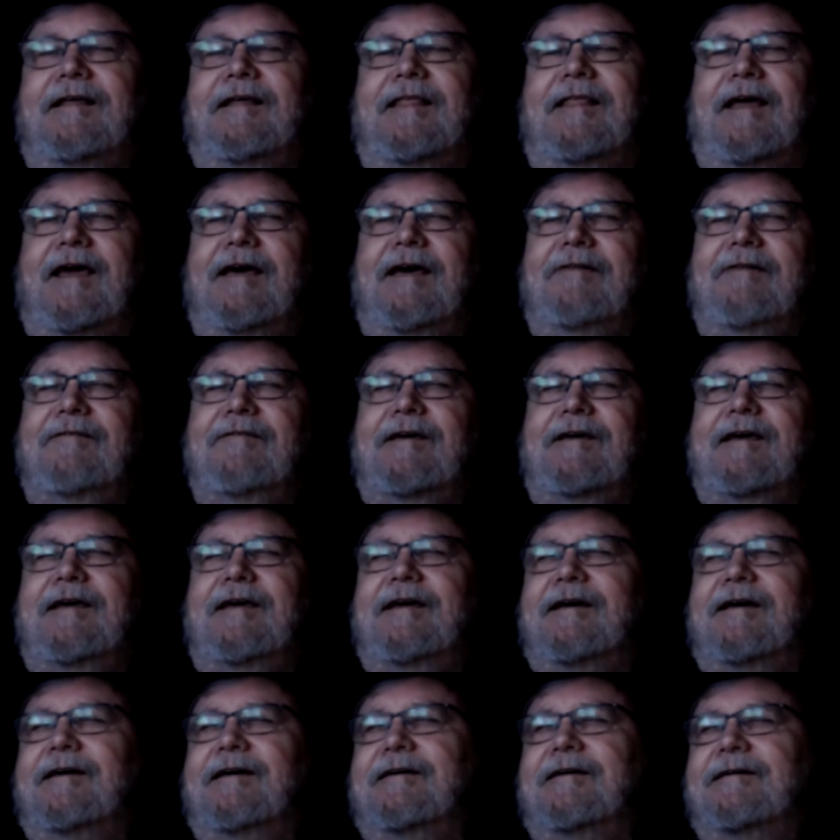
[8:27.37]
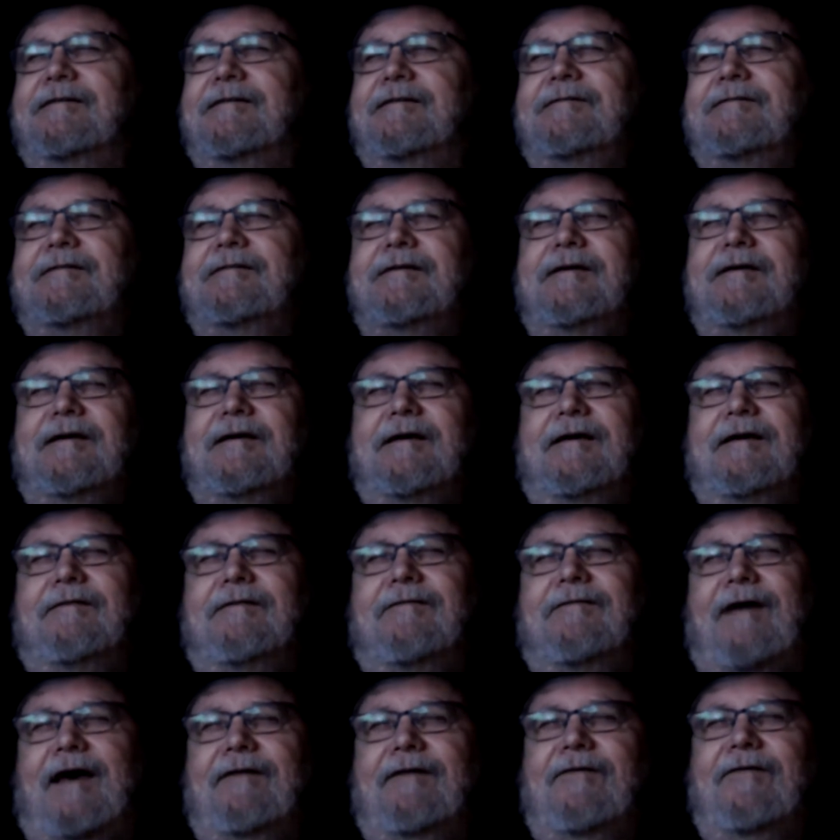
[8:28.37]
They have a
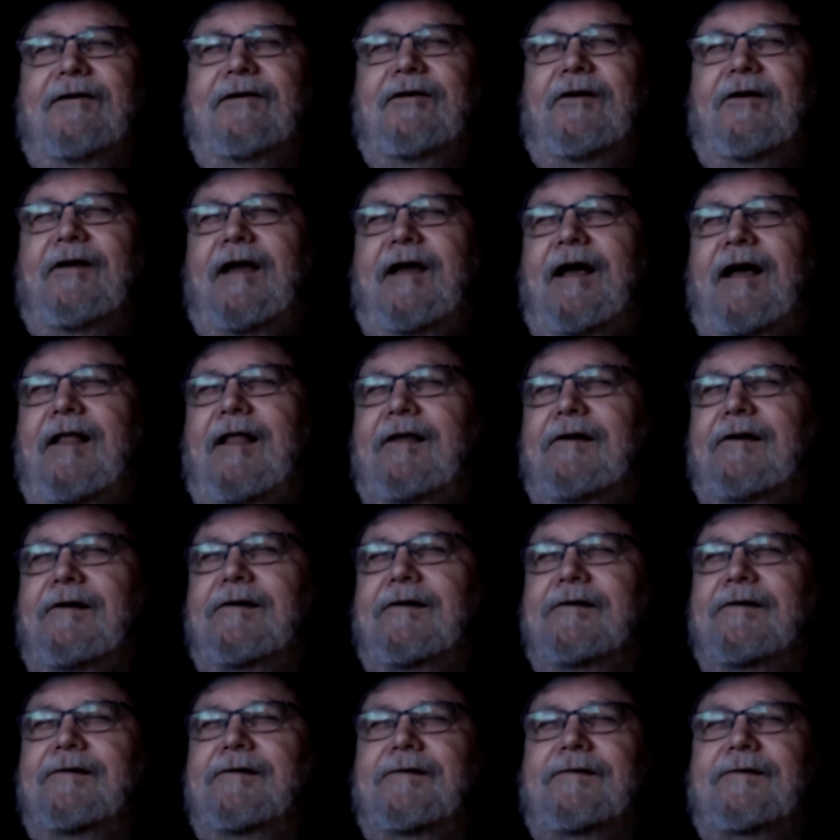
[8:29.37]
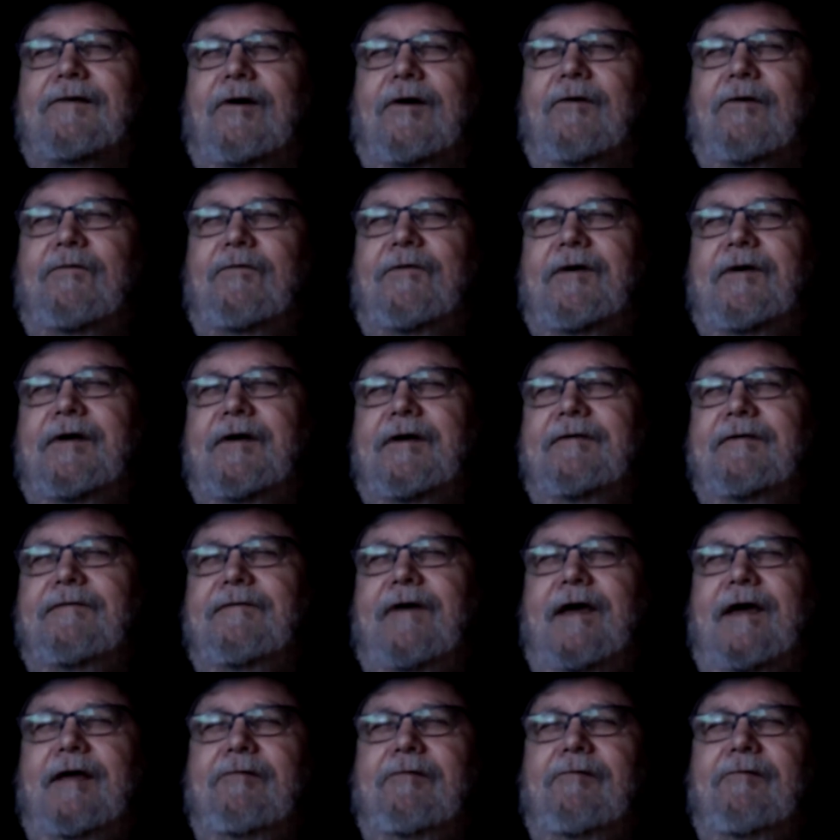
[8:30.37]
$500 software
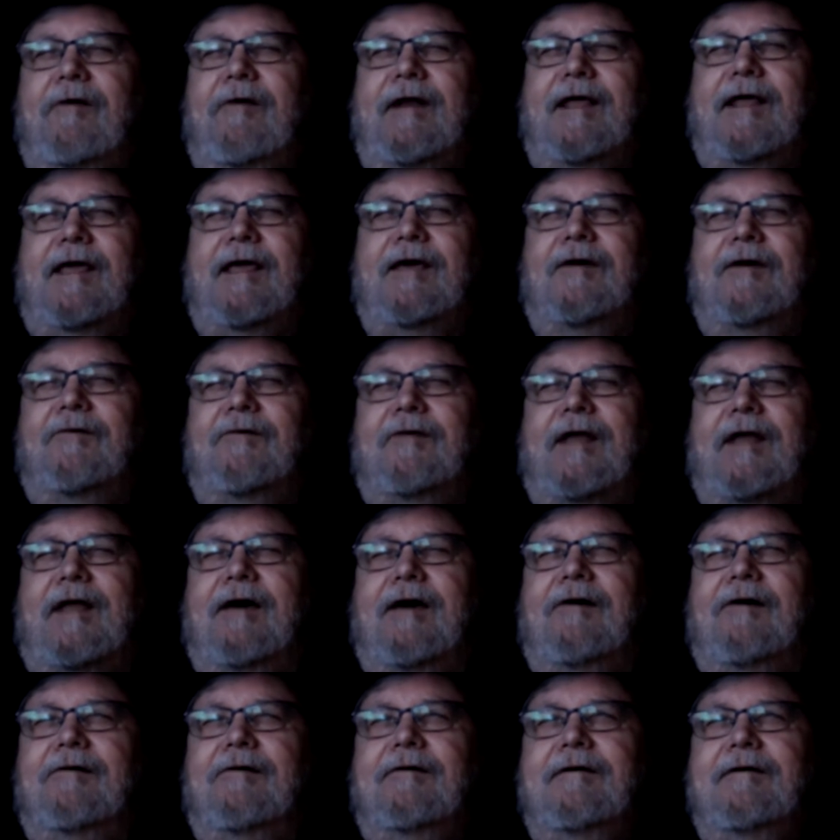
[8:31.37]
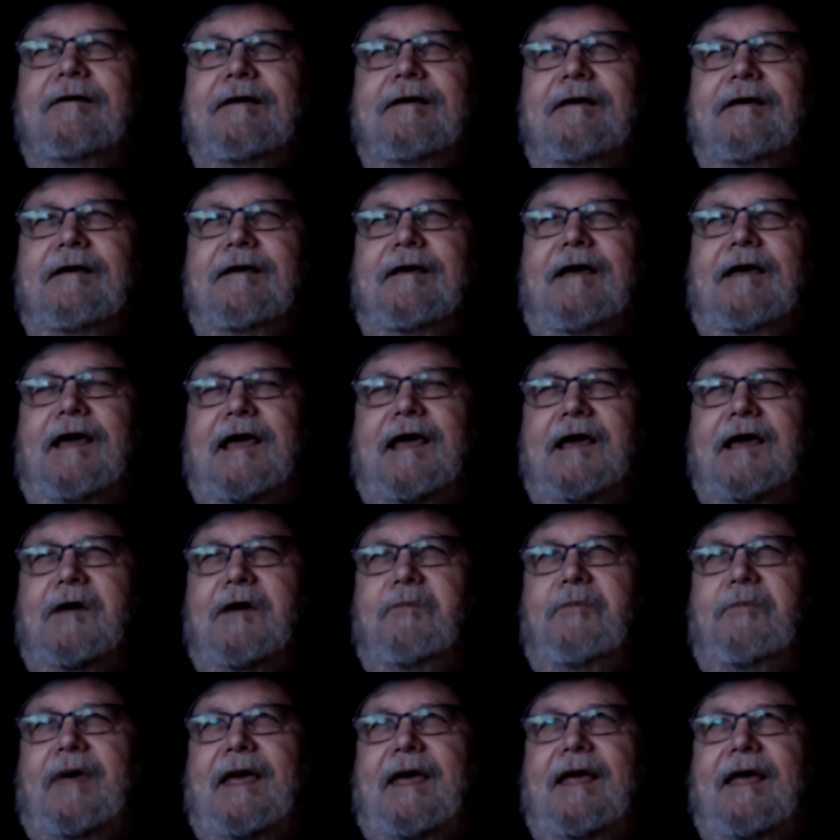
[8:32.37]
defined radio now.
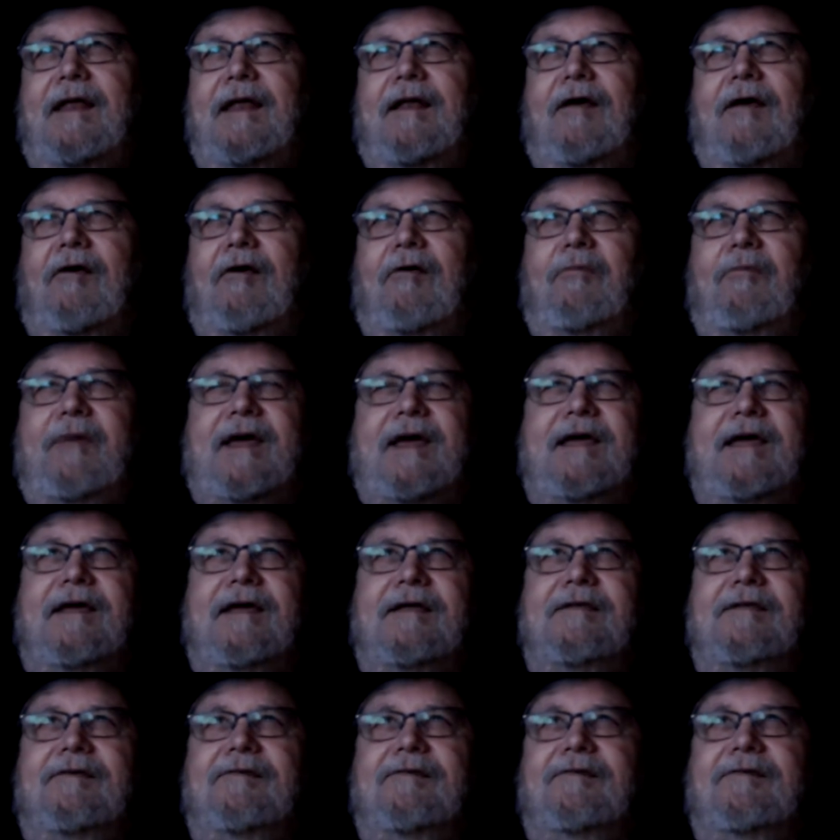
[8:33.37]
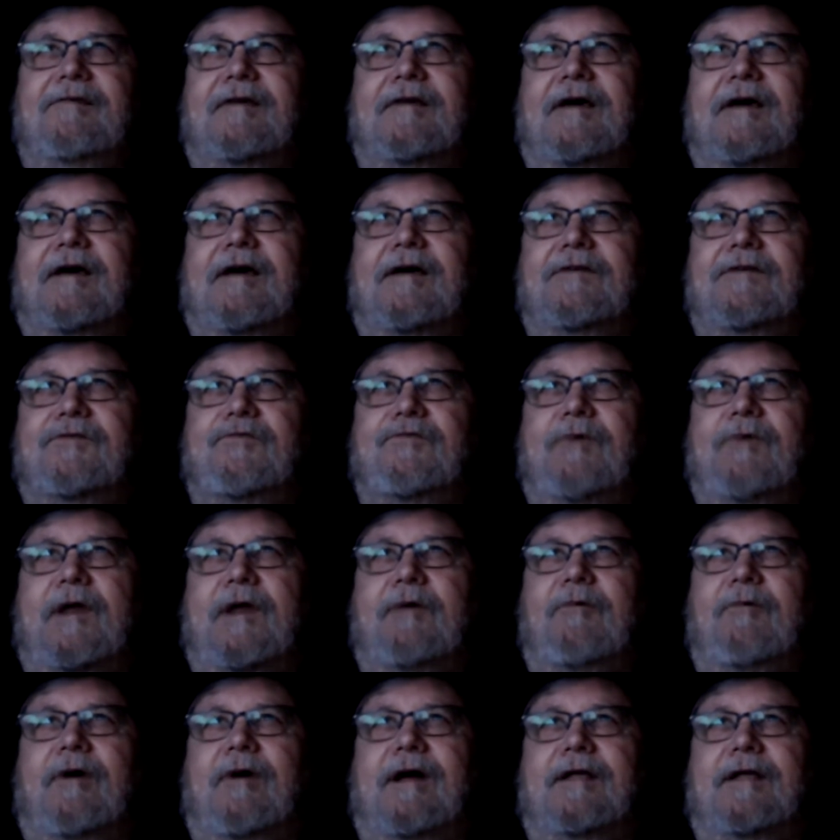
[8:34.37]
Ham band, all bands,
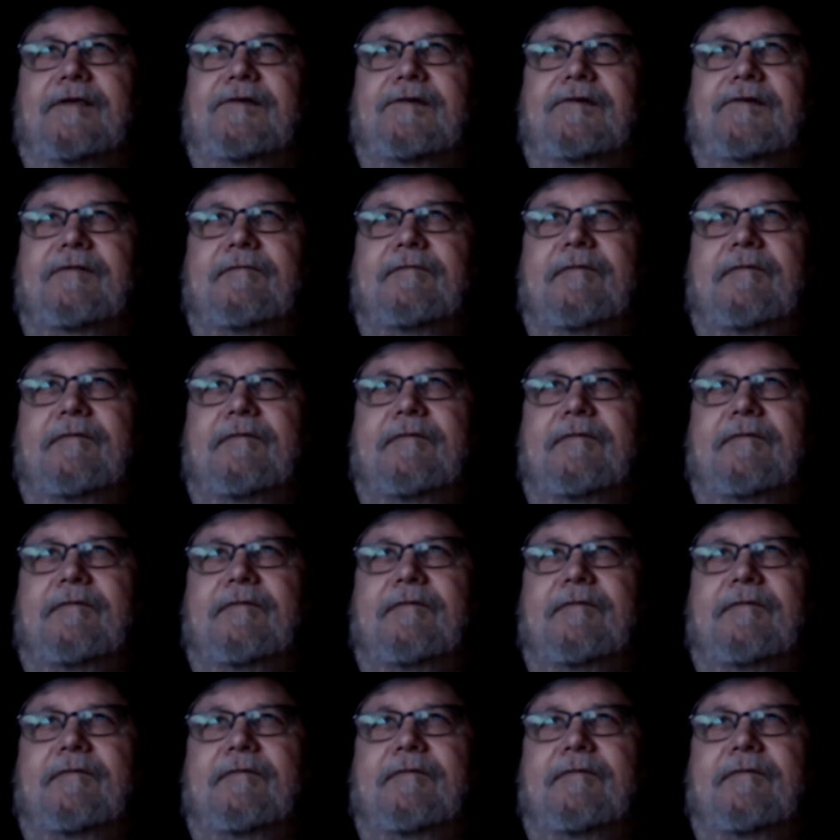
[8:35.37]
20 watts,